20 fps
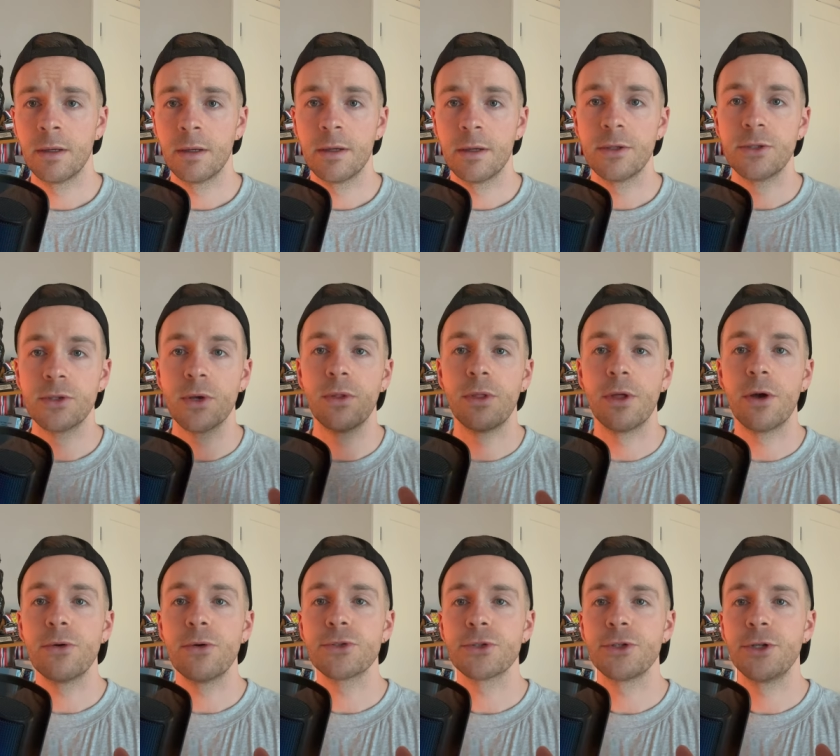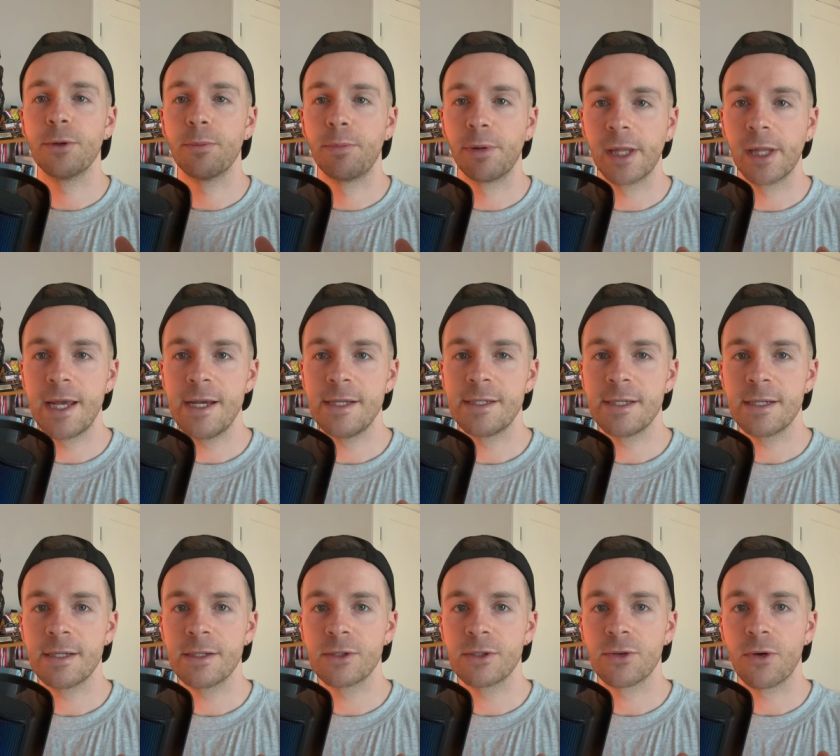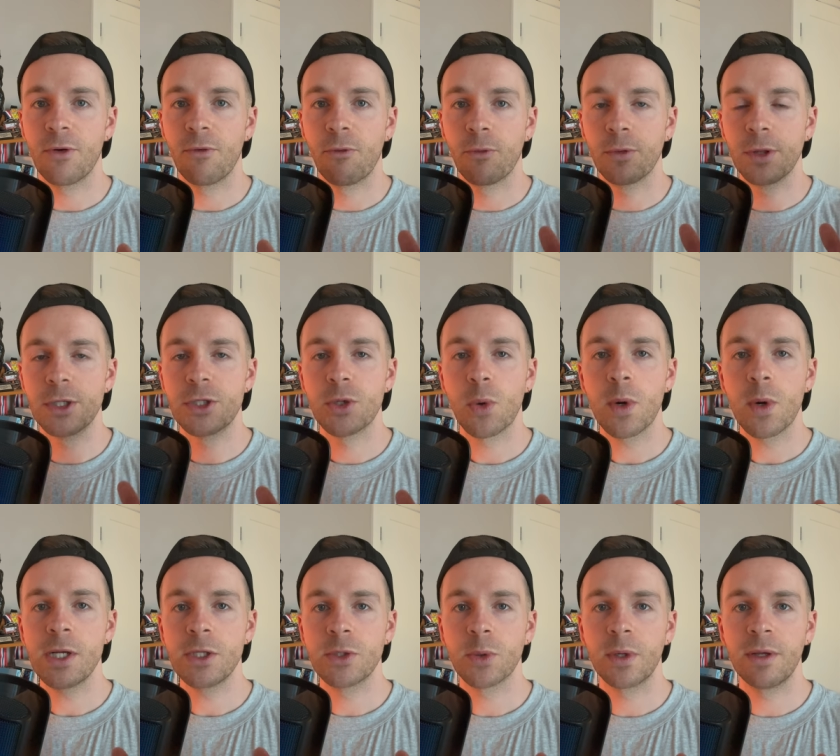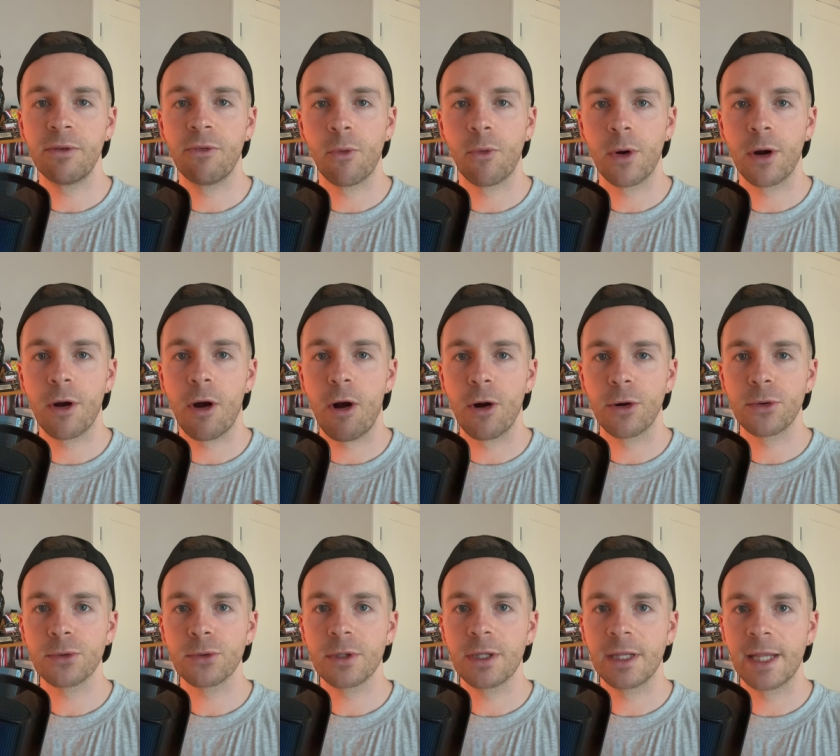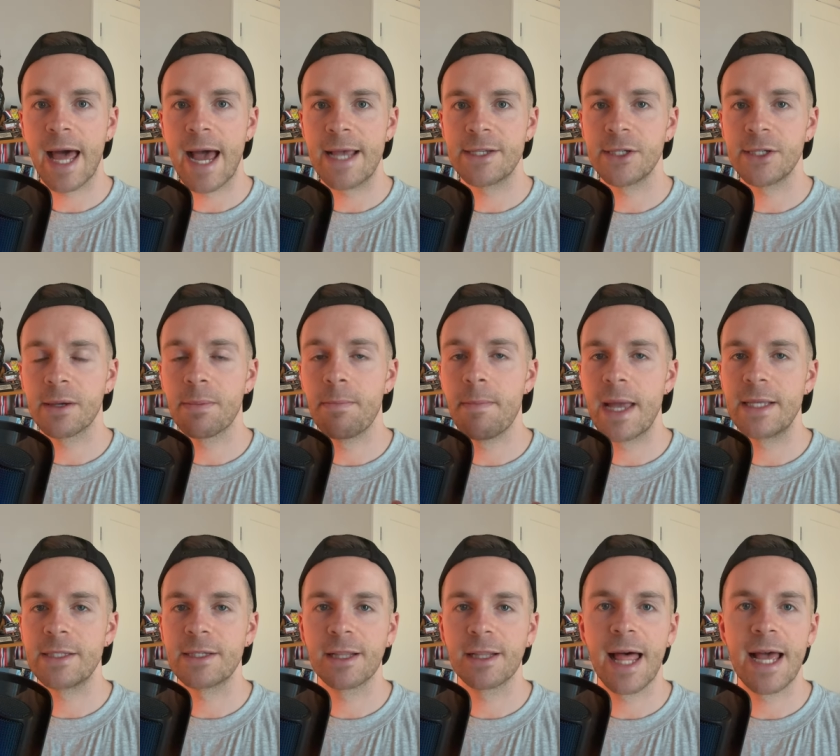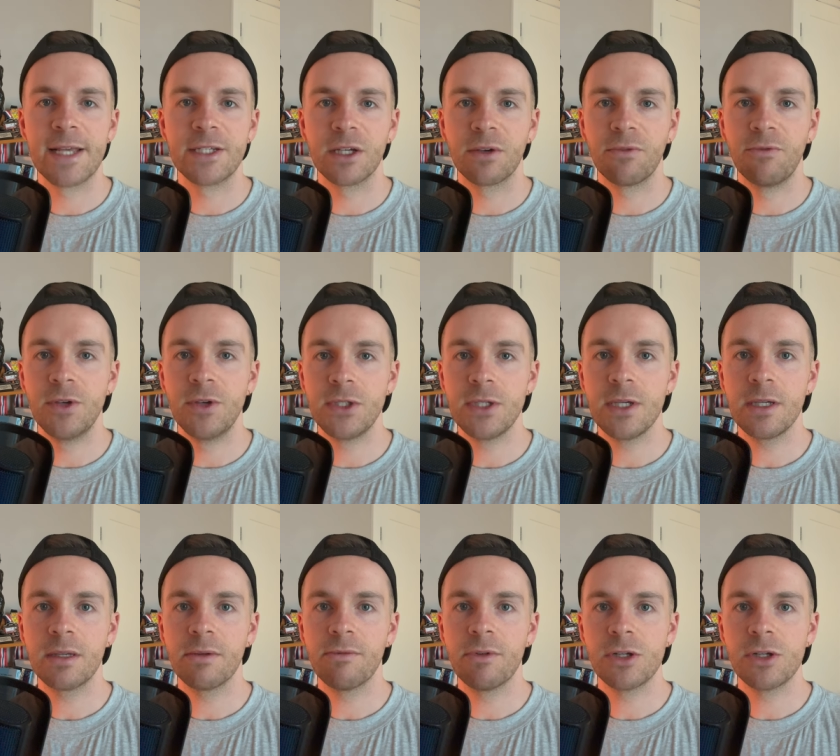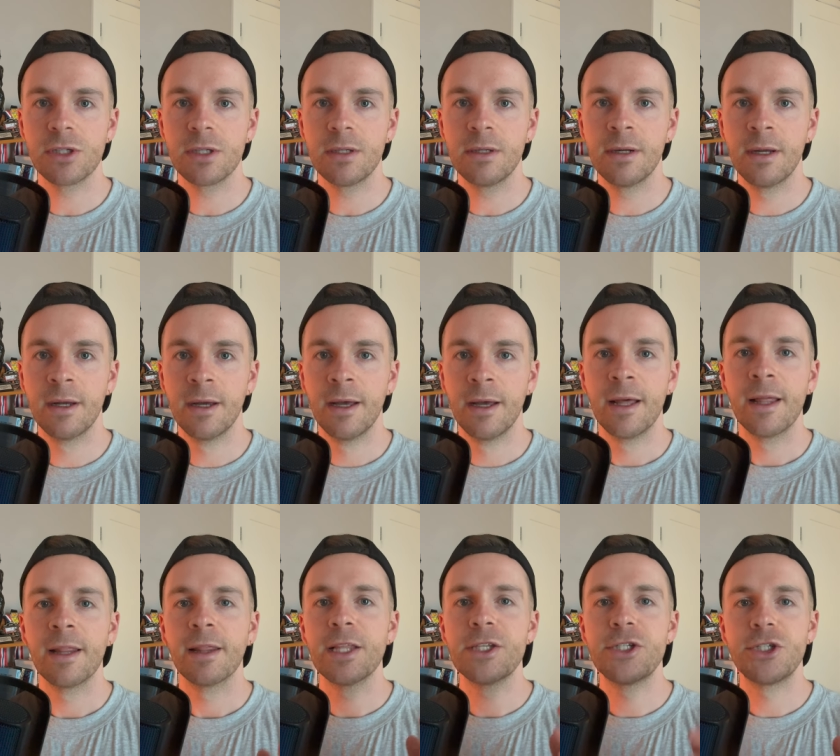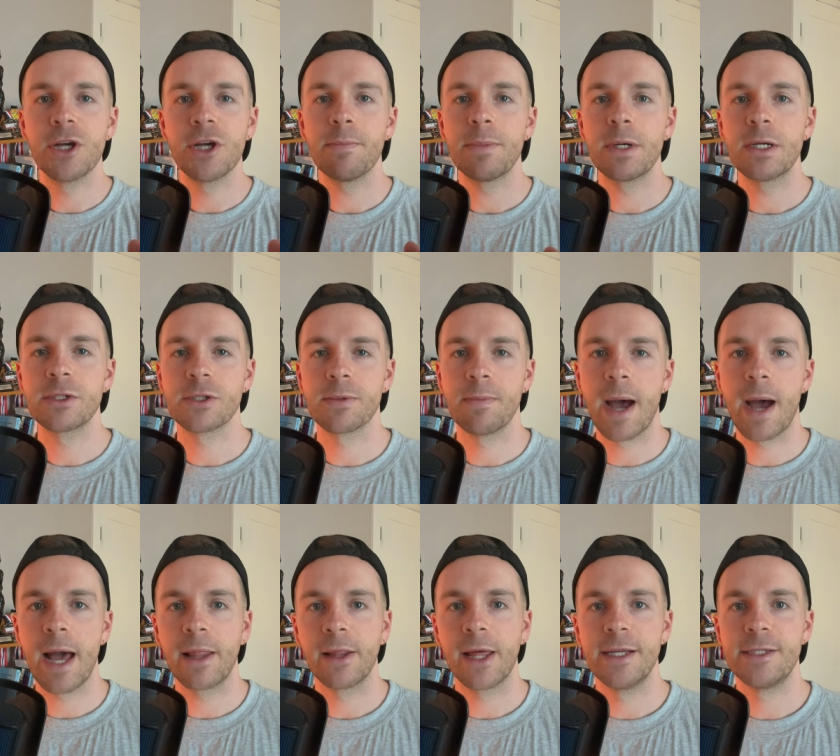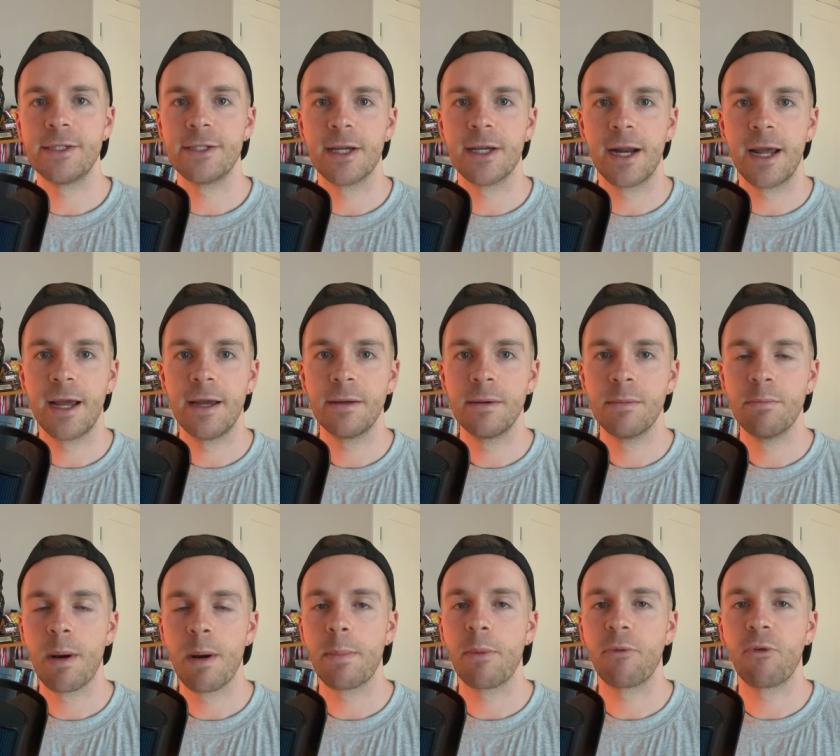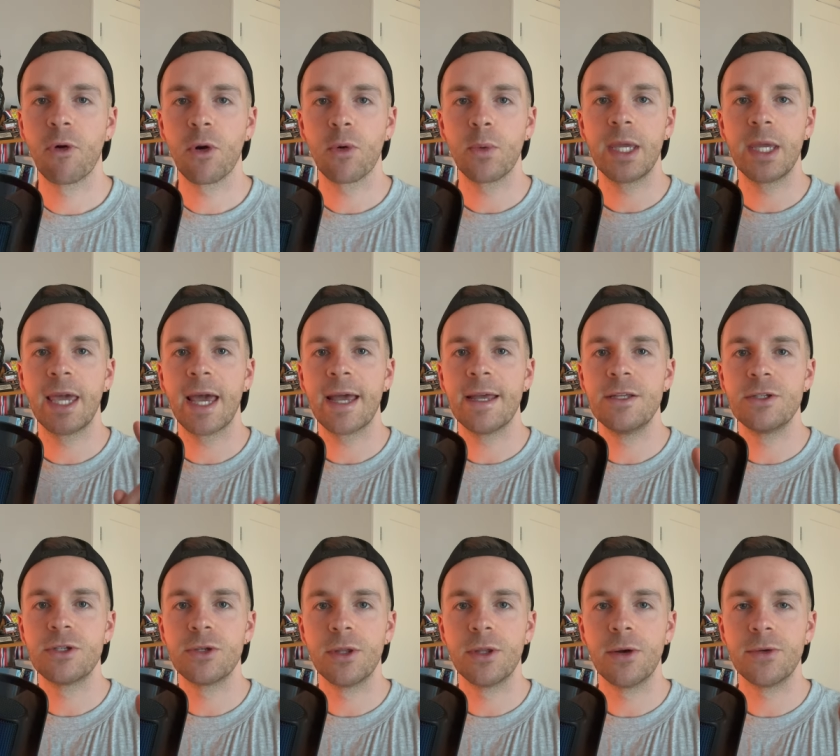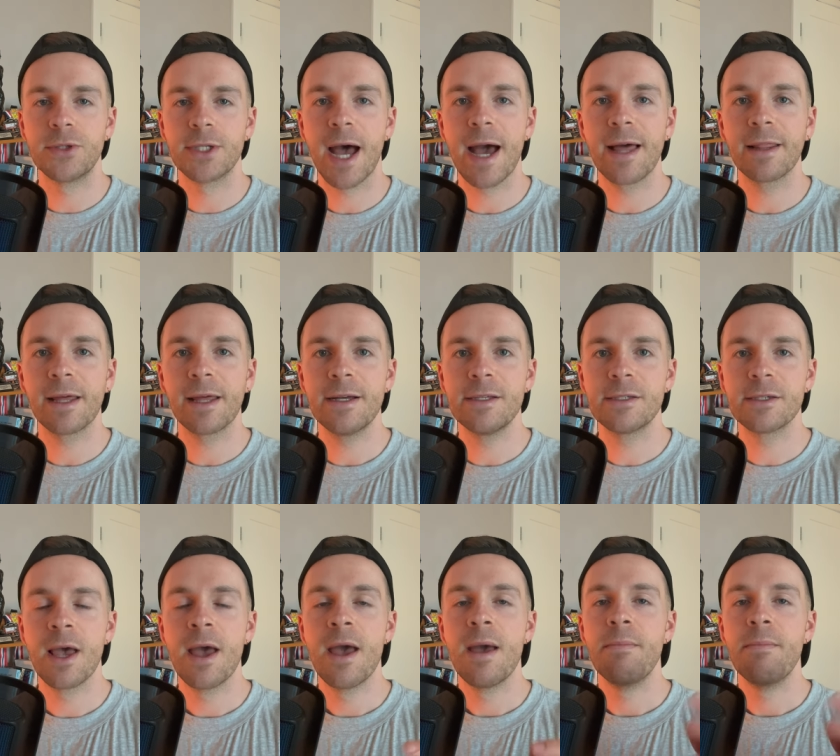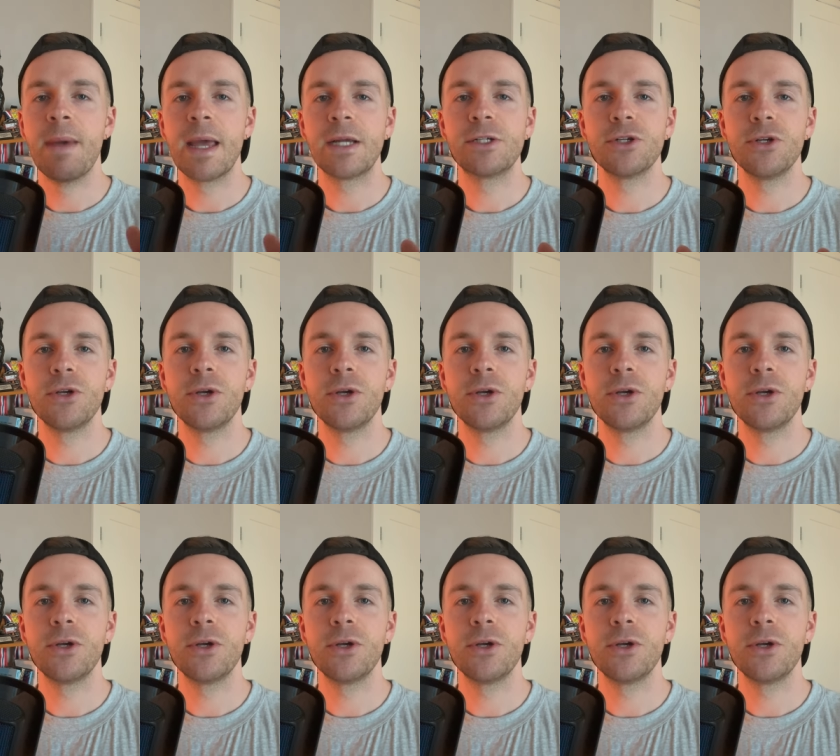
So those are your placings for the 2024 Arnold Classic Men's Classic Physique Division. Let's jump into some highlights today. But before we get into those highlights, make sure you